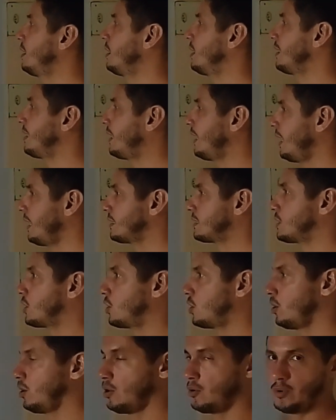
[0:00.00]
Get
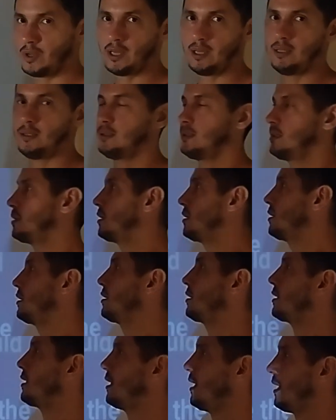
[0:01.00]
going
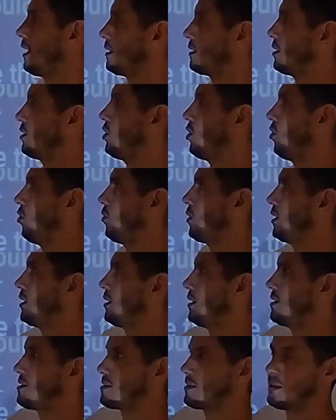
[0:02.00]

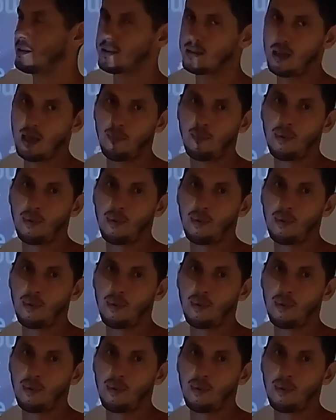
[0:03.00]
is the same